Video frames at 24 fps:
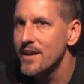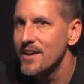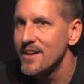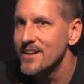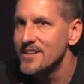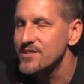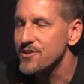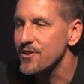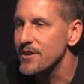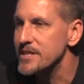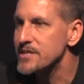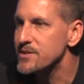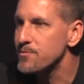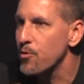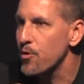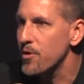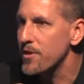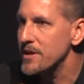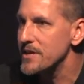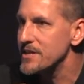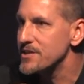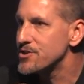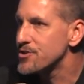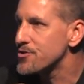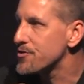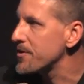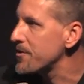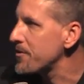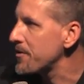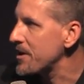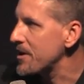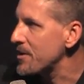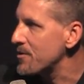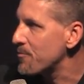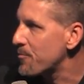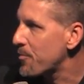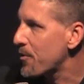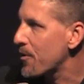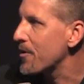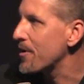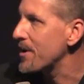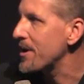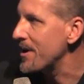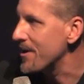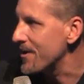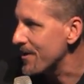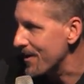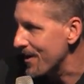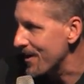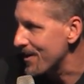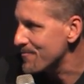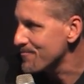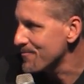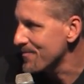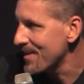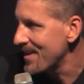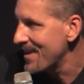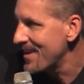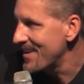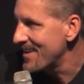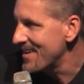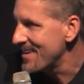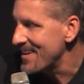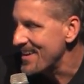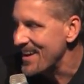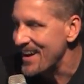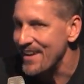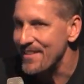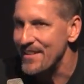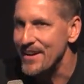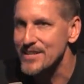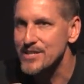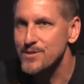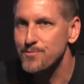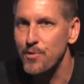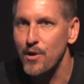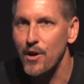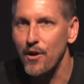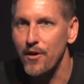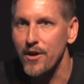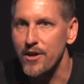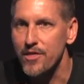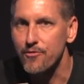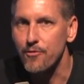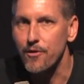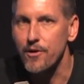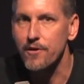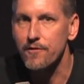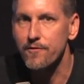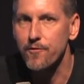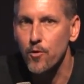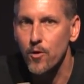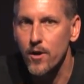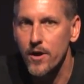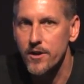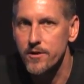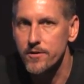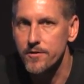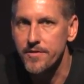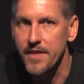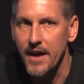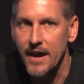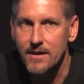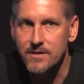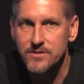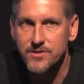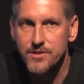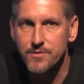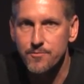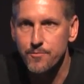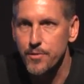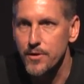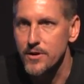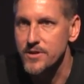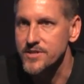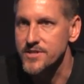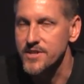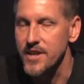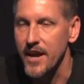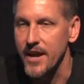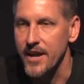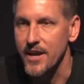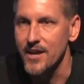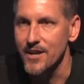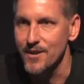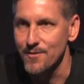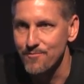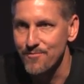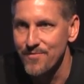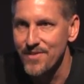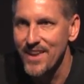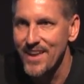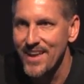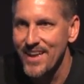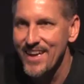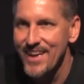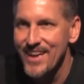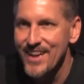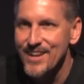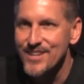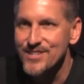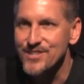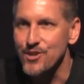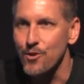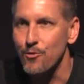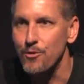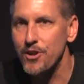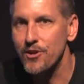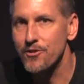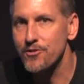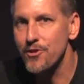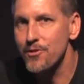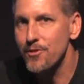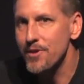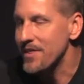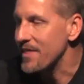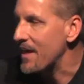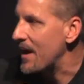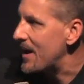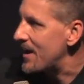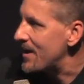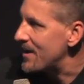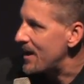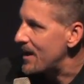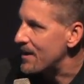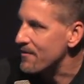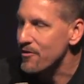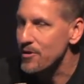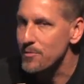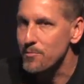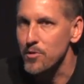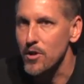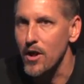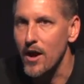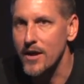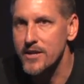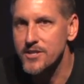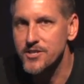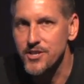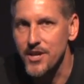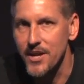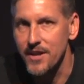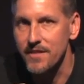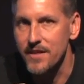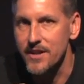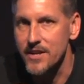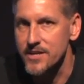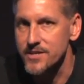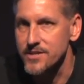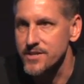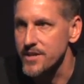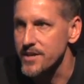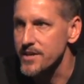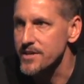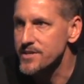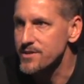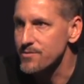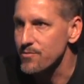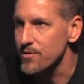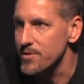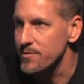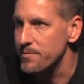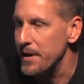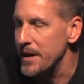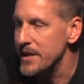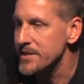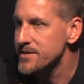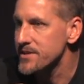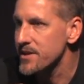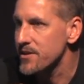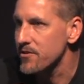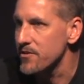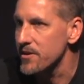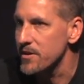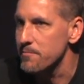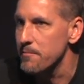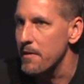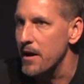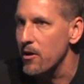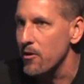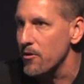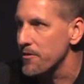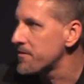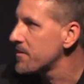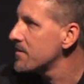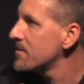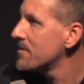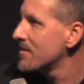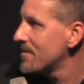So that's more than a trillion per year. And that's probably 300,000 or 400,000 per second. So when you're doing that, every blockchain that exists would basically melt.